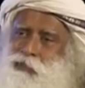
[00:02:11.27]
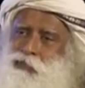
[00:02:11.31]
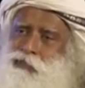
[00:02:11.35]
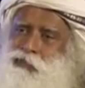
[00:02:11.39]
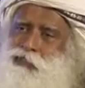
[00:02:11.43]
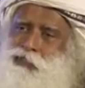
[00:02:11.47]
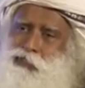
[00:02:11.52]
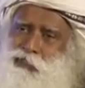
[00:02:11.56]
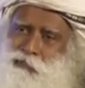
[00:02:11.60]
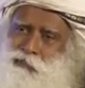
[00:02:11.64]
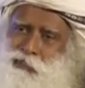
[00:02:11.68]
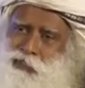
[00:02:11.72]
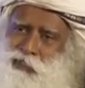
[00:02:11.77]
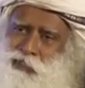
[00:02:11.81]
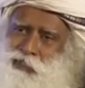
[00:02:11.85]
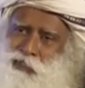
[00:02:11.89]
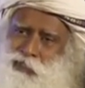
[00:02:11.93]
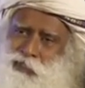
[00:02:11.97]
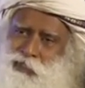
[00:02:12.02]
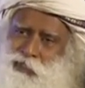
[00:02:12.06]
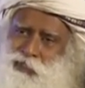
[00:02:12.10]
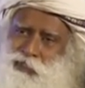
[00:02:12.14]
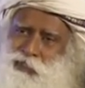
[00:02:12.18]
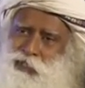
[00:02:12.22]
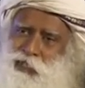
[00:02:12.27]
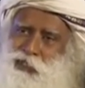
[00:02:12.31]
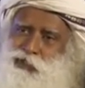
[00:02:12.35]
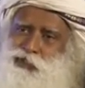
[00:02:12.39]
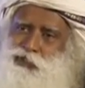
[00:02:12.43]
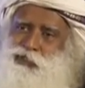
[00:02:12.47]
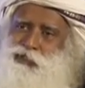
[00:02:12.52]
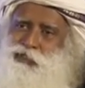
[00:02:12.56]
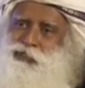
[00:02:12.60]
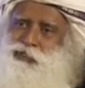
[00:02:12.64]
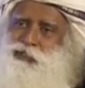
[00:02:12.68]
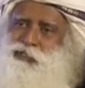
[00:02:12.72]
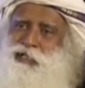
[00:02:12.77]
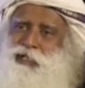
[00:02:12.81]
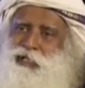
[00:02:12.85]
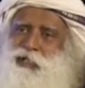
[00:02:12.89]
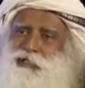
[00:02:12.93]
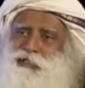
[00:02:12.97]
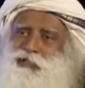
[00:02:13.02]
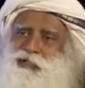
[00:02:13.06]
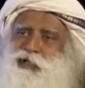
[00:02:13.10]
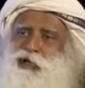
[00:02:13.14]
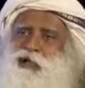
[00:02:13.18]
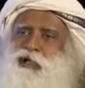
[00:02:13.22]
Similarly, cancerous
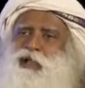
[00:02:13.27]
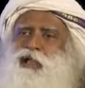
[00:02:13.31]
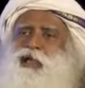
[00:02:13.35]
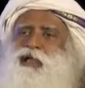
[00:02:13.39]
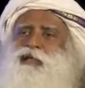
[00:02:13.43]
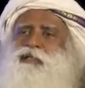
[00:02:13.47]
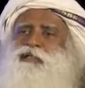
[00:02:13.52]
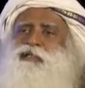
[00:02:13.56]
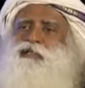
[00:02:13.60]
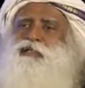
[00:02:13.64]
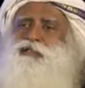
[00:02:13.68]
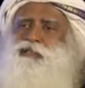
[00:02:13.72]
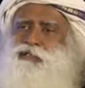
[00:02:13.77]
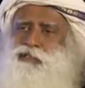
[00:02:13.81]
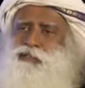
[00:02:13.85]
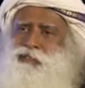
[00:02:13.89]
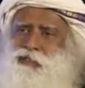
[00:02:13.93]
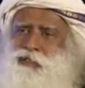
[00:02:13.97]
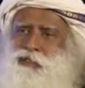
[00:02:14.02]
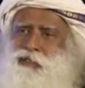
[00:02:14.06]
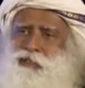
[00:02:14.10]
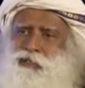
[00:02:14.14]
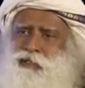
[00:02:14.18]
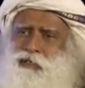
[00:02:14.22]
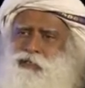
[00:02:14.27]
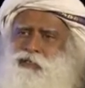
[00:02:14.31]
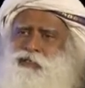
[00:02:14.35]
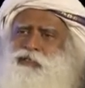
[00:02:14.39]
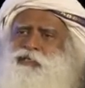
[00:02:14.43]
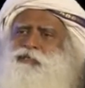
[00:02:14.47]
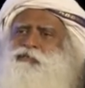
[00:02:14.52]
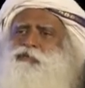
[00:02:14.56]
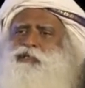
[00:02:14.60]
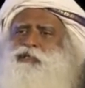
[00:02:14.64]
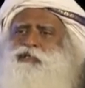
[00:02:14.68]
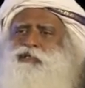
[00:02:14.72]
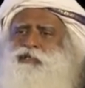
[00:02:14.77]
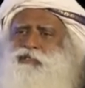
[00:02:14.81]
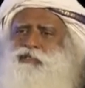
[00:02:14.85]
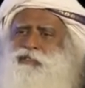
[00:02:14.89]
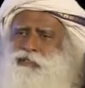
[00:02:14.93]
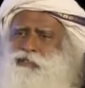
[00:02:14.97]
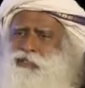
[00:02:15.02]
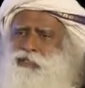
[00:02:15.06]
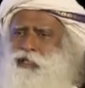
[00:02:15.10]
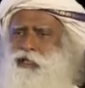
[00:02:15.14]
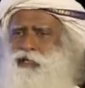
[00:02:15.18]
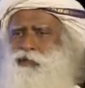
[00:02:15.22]
cells are like this.
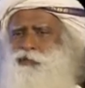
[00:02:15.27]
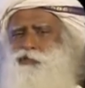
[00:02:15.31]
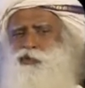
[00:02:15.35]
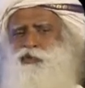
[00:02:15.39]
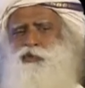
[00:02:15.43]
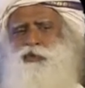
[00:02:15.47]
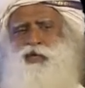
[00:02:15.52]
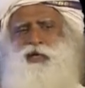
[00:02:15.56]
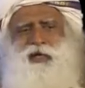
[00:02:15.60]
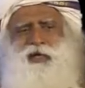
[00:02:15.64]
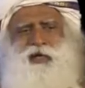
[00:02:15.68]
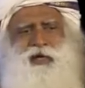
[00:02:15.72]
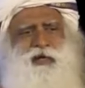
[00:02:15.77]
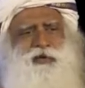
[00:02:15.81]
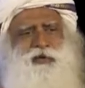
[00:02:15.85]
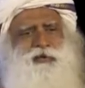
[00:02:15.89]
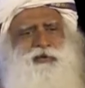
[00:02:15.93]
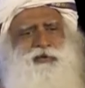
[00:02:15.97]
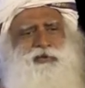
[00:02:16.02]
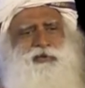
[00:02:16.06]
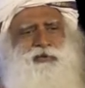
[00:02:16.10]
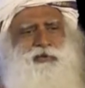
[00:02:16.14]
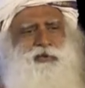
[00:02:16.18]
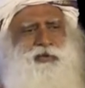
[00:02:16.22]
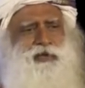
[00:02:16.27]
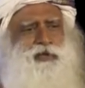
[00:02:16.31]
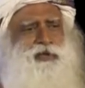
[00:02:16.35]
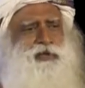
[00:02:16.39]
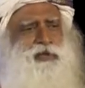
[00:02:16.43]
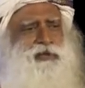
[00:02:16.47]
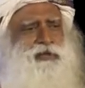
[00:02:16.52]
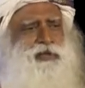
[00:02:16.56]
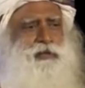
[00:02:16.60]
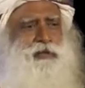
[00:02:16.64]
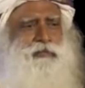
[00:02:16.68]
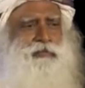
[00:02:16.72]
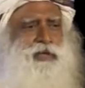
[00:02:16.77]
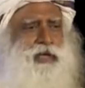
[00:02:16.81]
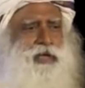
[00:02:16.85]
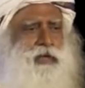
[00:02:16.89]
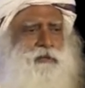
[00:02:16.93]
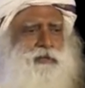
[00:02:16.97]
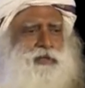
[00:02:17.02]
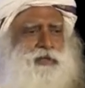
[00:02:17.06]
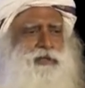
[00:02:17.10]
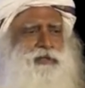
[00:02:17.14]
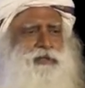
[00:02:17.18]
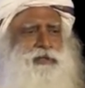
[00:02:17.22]
Criminals, they're moving around, doing some
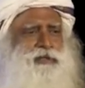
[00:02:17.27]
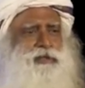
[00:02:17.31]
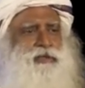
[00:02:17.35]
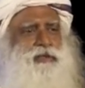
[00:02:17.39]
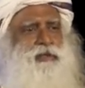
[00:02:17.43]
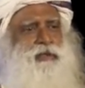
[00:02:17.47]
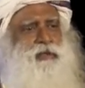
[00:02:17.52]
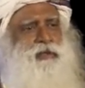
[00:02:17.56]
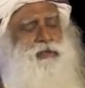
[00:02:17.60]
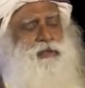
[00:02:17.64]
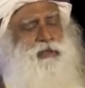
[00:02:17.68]
damage.